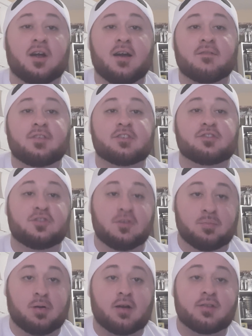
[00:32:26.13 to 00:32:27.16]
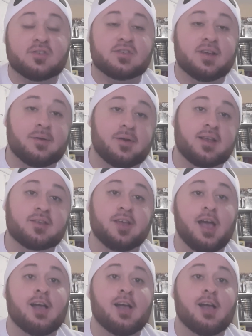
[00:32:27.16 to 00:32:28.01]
of this 2-part series,